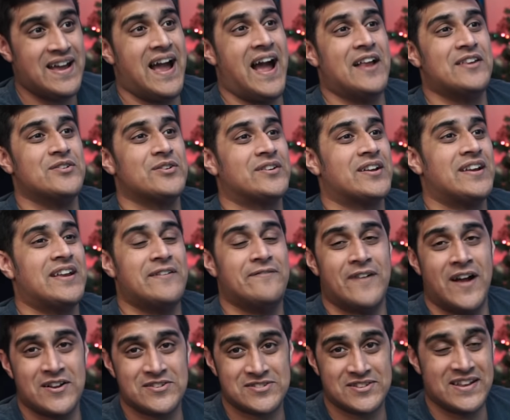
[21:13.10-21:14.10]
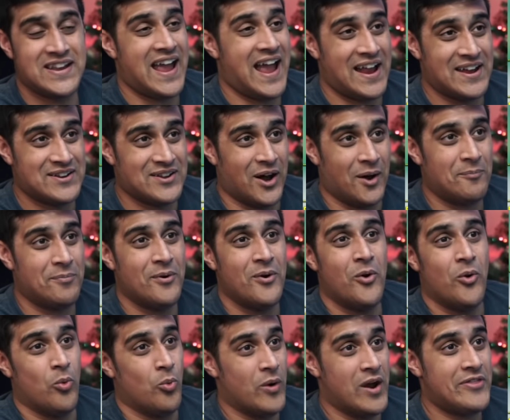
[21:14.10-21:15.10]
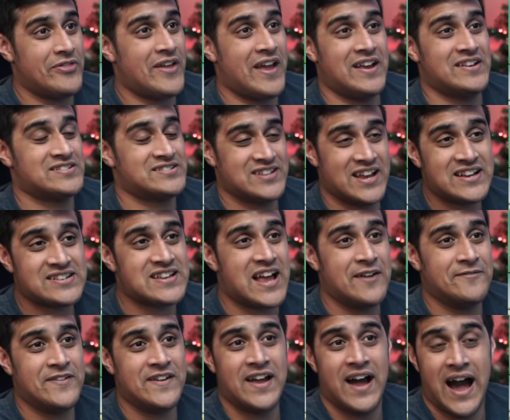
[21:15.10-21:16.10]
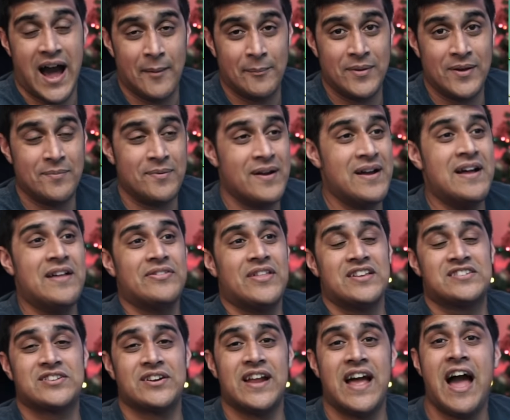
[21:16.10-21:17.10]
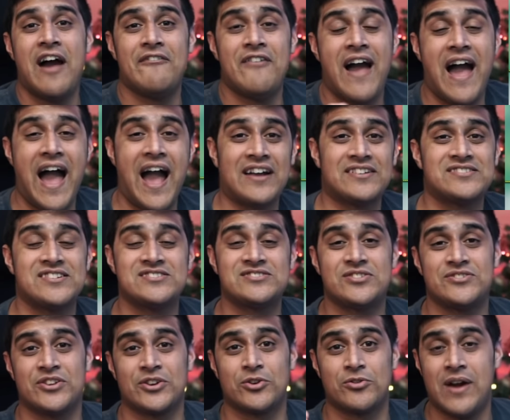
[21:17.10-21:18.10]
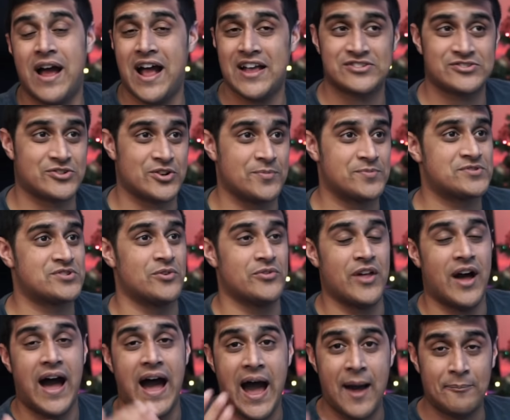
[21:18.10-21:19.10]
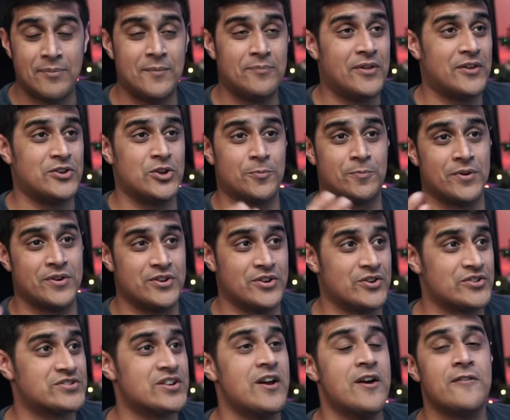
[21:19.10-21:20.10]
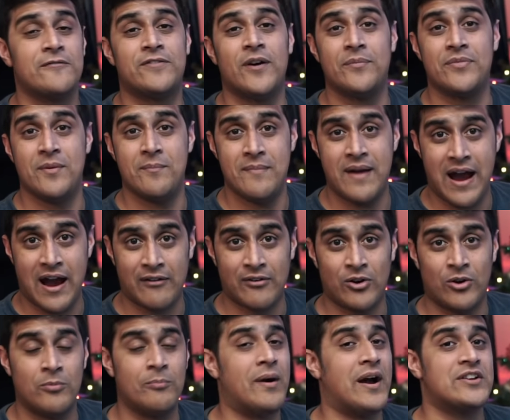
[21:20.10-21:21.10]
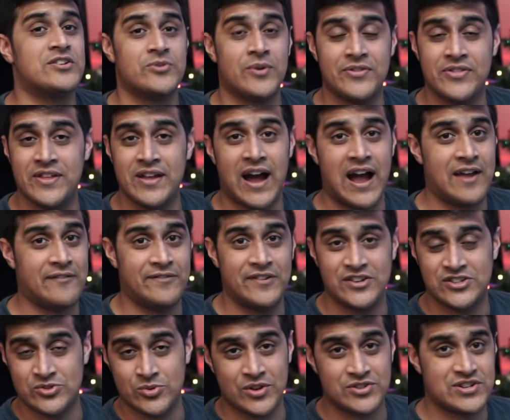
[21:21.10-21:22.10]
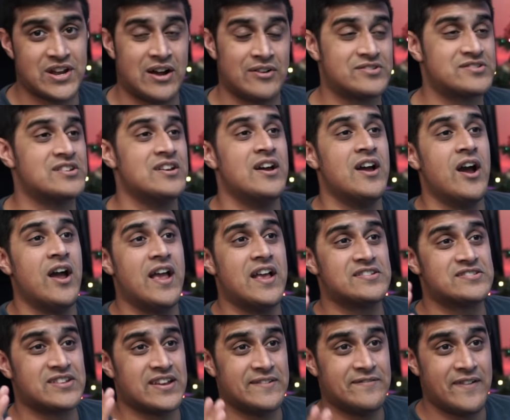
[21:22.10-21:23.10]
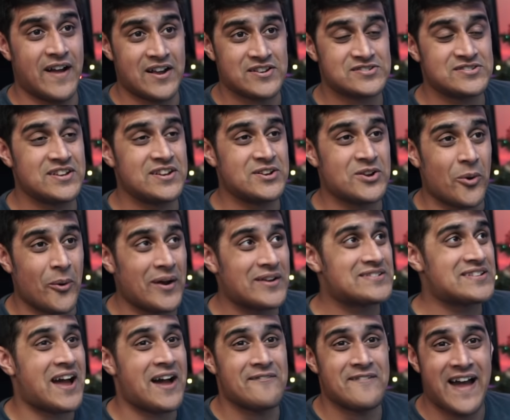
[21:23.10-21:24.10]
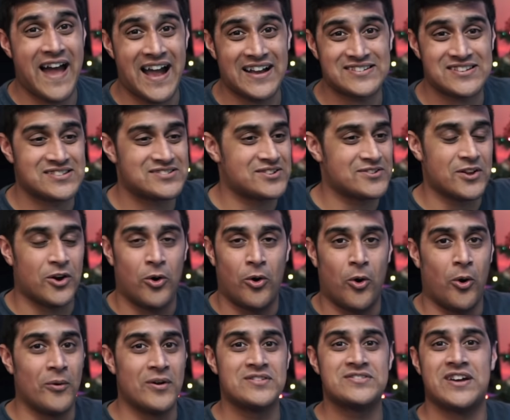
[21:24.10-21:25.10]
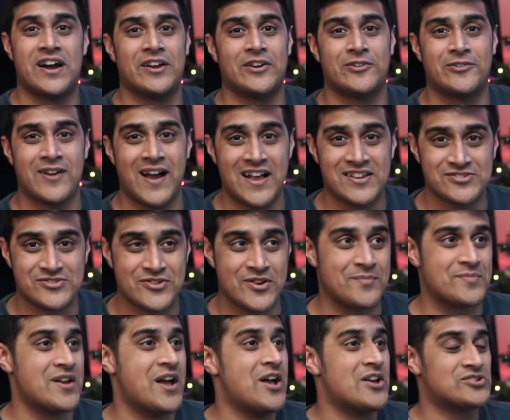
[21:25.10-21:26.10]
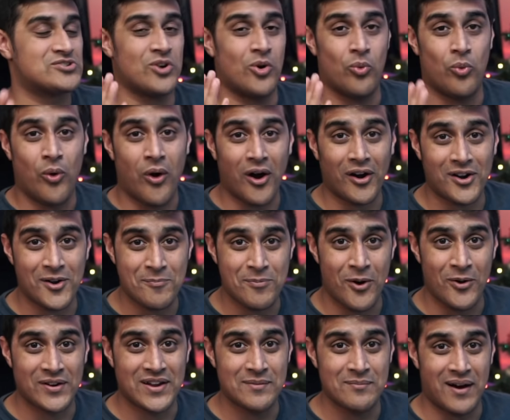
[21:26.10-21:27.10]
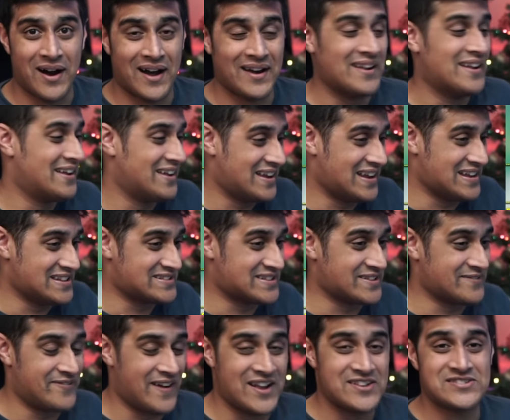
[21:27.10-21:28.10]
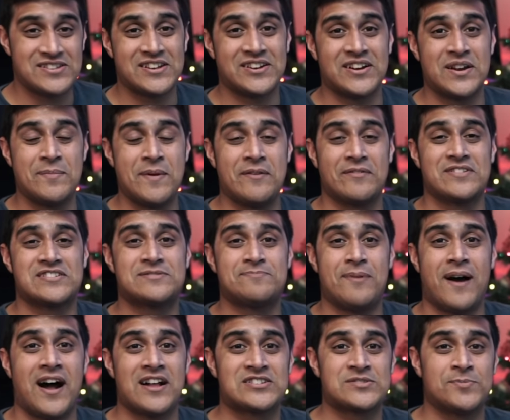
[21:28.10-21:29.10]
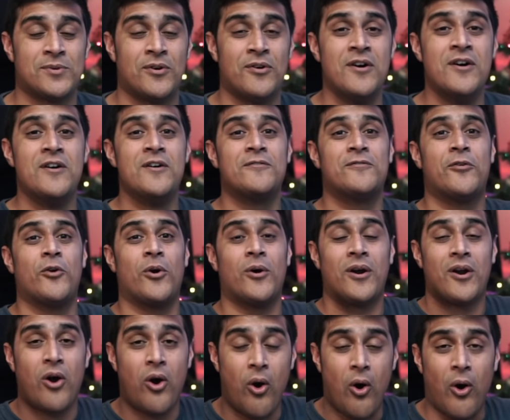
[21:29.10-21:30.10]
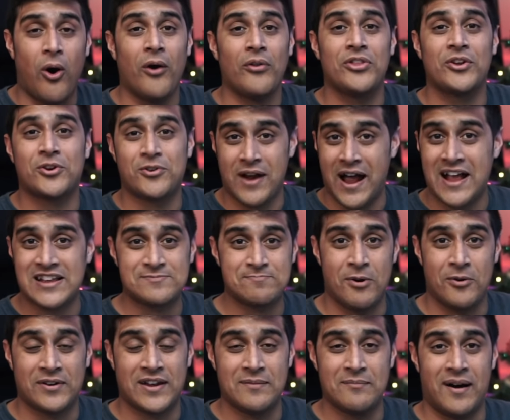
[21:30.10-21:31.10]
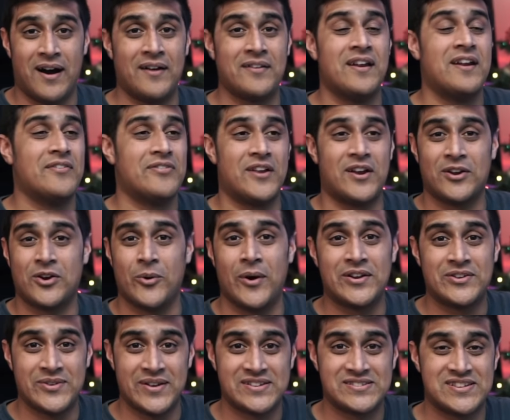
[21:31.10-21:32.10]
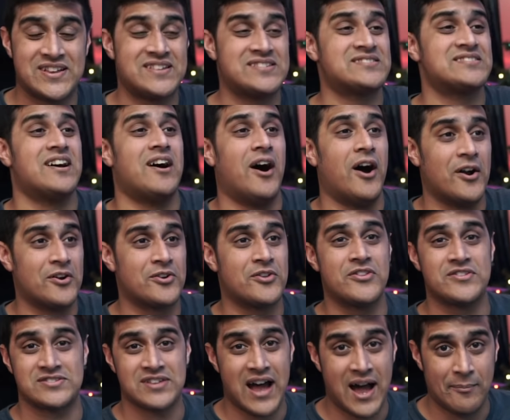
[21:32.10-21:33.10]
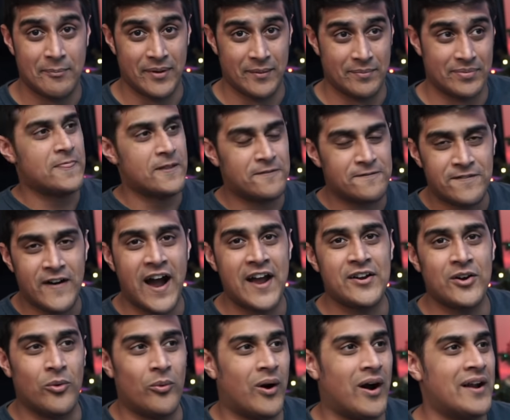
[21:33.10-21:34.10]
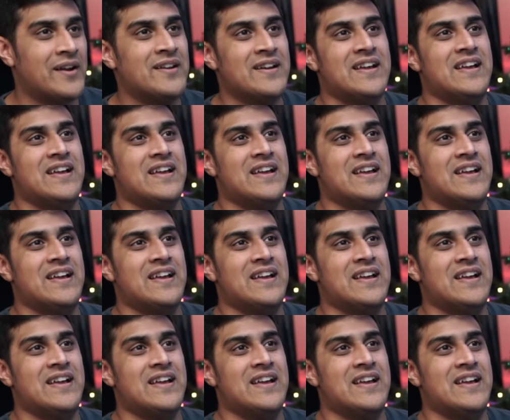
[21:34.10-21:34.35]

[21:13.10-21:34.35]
and you can eventually end up with a 6 IV Hoppip that's going to have access to the grass group. So the Hoppip that you produce from the Marill by doing the IV switch outs is eventually going to have access to the whole entire grass group. So water Pokemon is eventually going to be responsible for all the grass Pokemon that are going to exist under this Hoppip. The final one